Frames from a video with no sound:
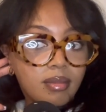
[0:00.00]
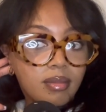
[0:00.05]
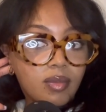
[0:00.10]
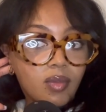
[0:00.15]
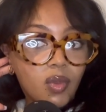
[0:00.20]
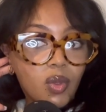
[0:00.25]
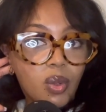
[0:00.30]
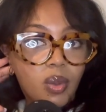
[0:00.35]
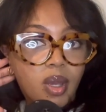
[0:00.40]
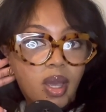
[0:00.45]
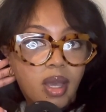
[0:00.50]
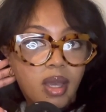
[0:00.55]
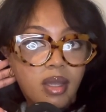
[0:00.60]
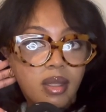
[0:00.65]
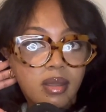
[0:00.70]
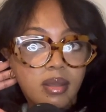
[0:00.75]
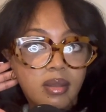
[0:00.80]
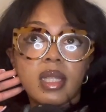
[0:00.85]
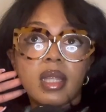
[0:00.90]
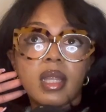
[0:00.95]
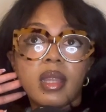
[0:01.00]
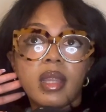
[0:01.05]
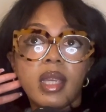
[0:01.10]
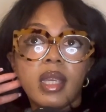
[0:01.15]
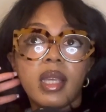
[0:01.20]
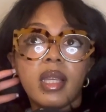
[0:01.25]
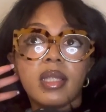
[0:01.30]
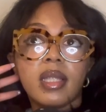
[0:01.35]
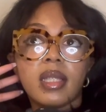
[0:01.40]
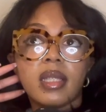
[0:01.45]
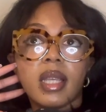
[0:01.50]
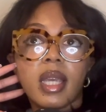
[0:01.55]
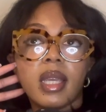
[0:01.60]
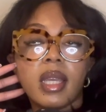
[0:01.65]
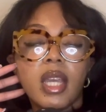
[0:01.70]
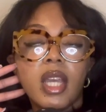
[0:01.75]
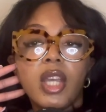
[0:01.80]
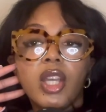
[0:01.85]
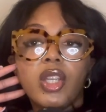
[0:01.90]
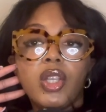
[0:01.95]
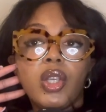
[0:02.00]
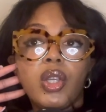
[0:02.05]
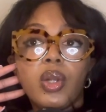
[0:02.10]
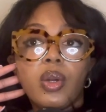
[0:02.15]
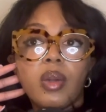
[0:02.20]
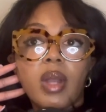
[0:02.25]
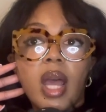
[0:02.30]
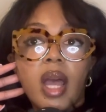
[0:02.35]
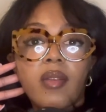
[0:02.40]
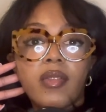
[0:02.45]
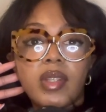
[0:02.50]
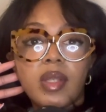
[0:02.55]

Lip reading: Okay. The thing is like, you don't have